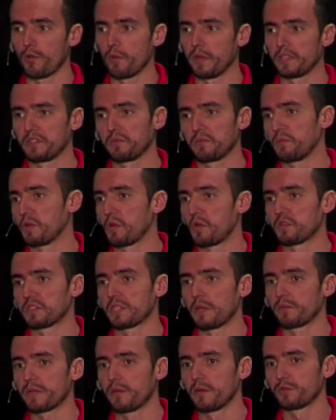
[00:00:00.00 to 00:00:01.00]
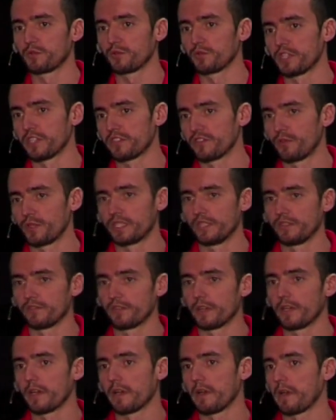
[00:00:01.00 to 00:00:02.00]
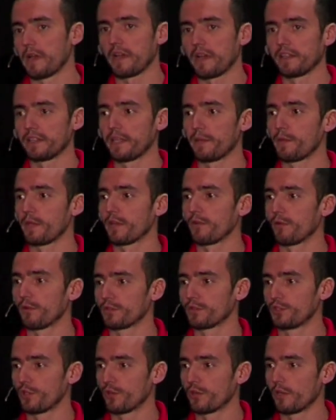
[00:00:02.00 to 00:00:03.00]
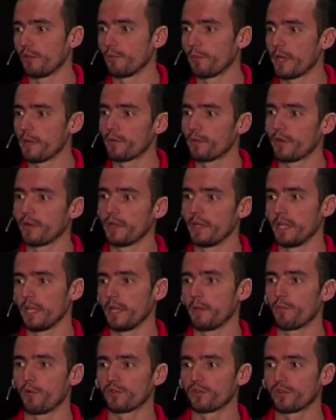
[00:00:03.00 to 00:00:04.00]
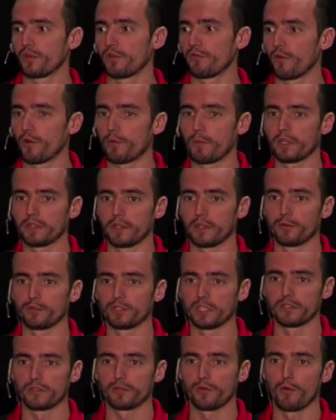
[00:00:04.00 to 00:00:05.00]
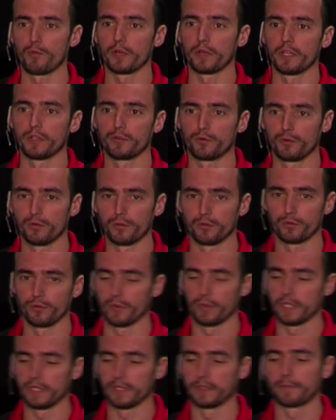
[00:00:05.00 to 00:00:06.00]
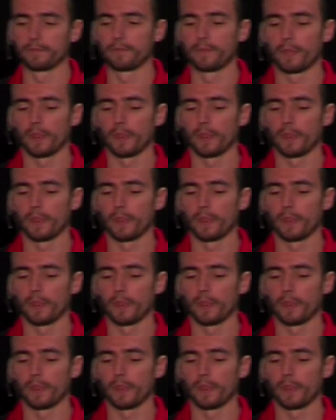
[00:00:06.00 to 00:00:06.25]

documents, because sometimes you just receive a, an academic or journal paper in PostScript format and you just open it to, to read it.